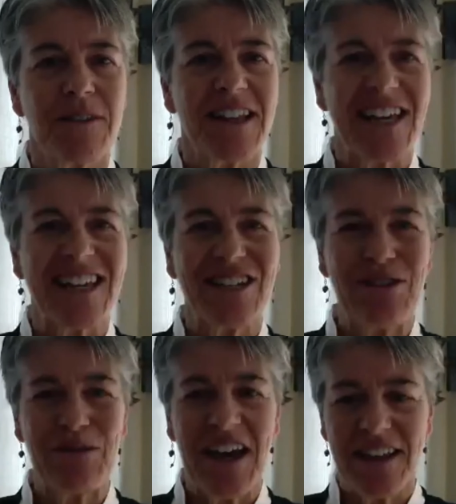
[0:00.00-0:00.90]
that I can
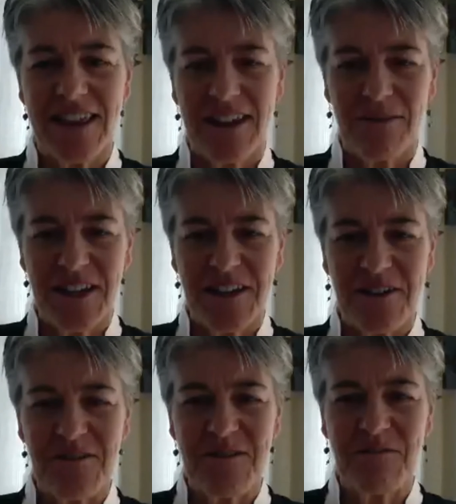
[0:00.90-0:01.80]
do that. There we
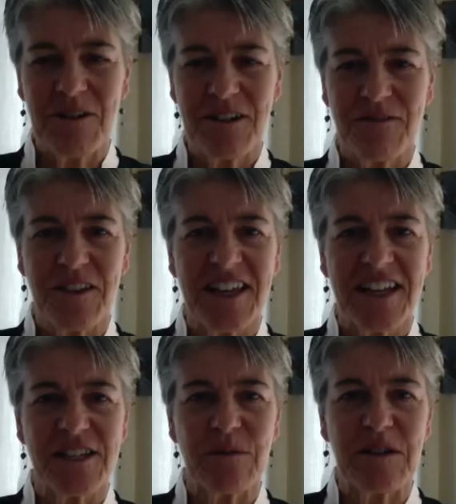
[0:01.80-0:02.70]
go. Wonderful,
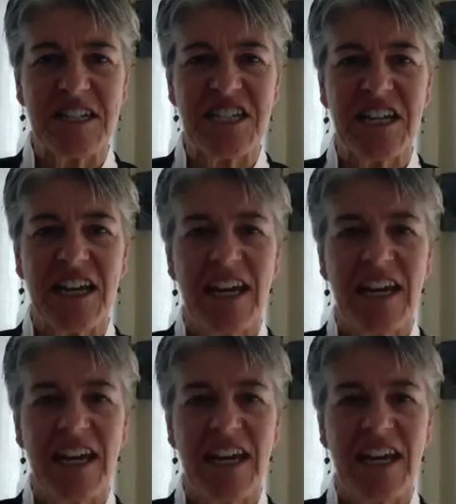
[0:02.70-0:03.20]
thanks so much.